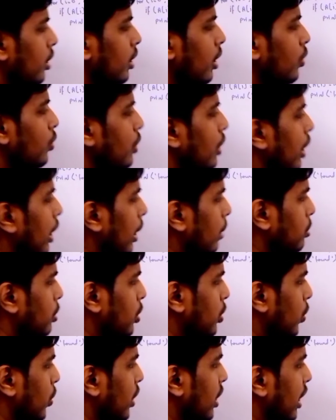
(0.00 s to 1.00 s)
Now I am
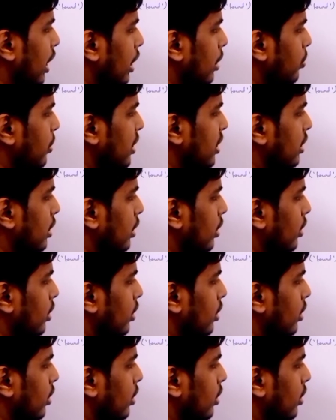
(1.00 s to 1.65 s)
storing elements